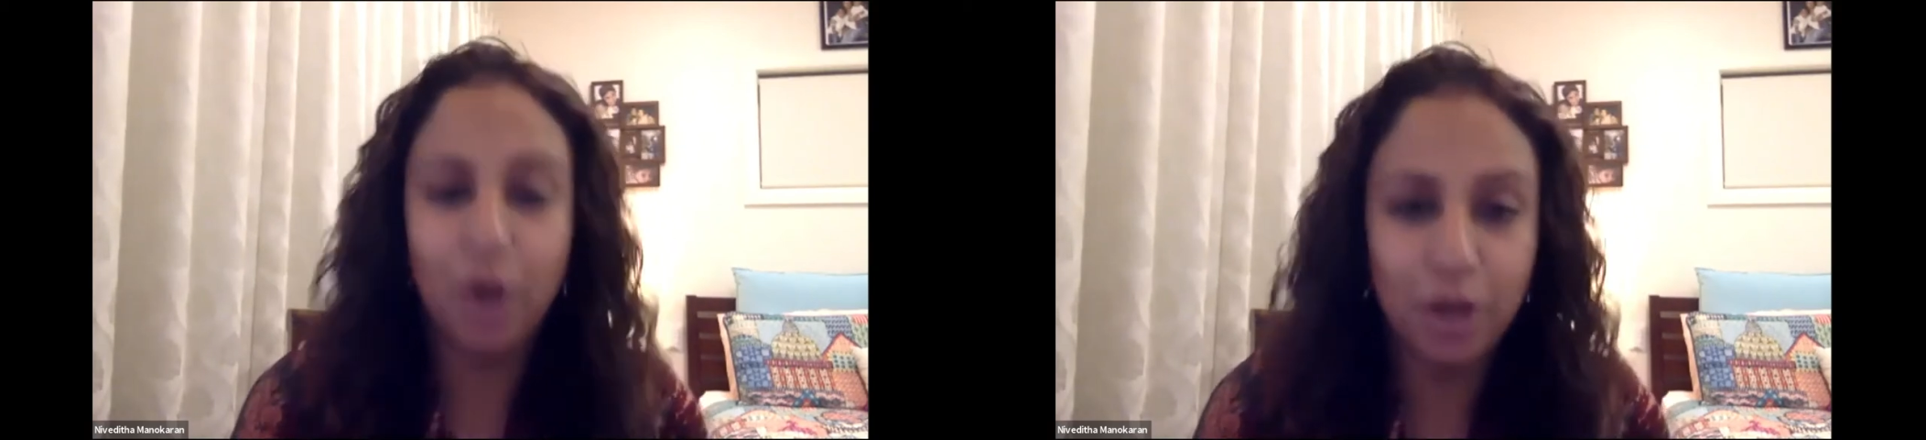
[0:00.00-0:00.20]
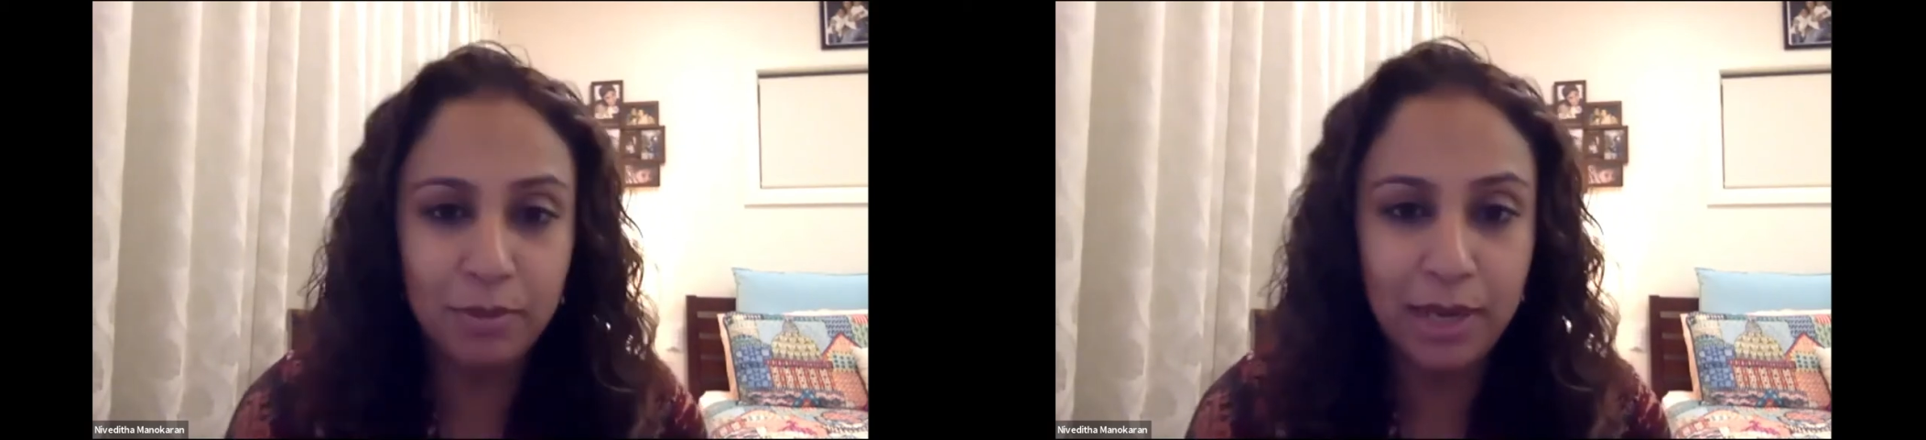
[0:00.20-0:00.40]

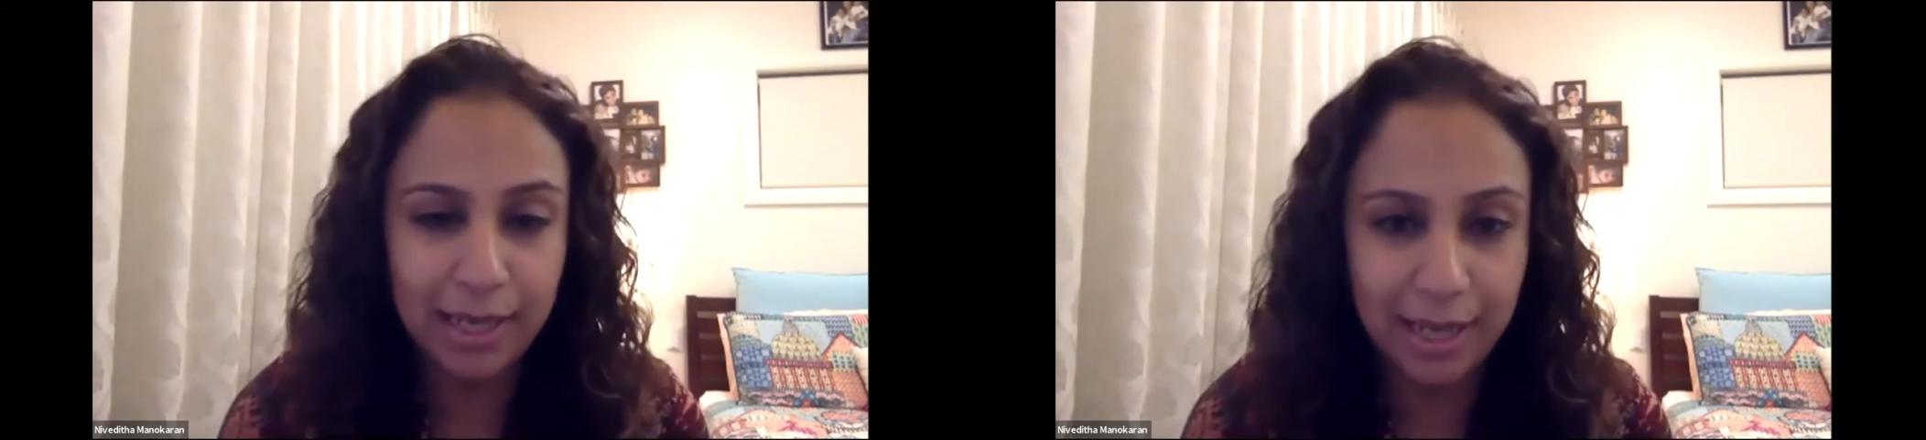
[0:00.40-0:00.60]
bottom line,